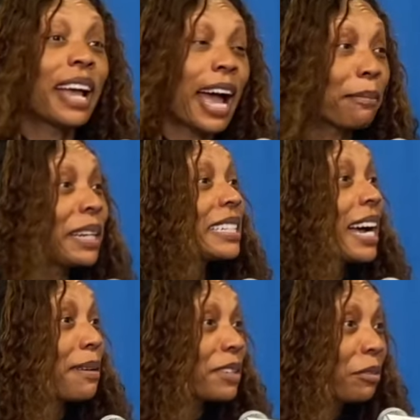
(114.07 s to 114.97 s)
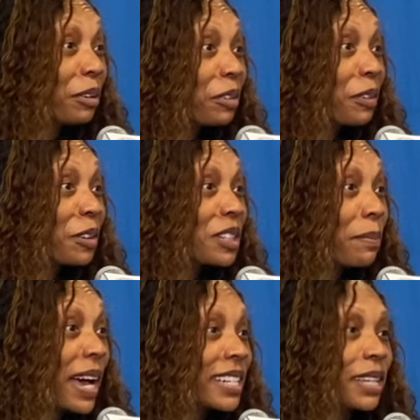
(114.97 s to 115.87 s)
how many times did we reverse the
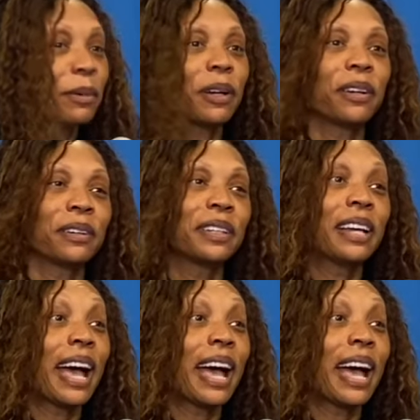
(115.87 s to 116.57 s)
basketball?